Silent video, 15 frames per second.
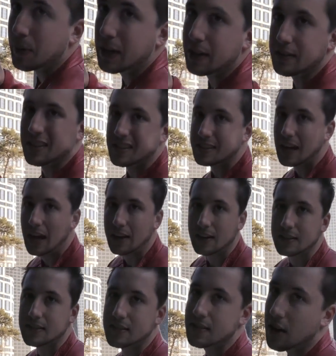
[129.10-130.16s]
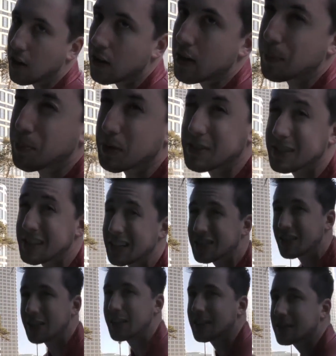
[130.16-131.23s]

because it's not necessarily a precision